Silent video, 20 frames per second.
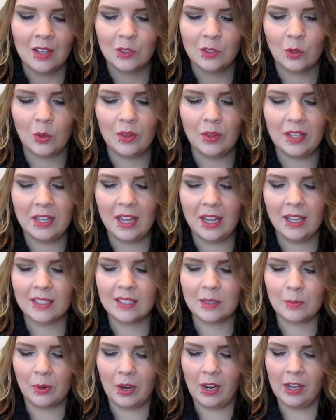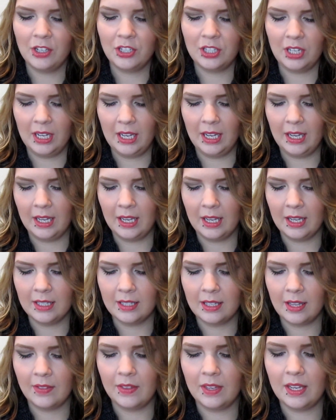So the next brush is
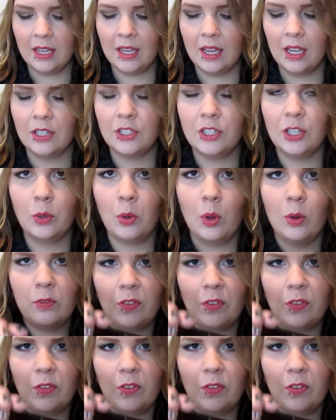the Duo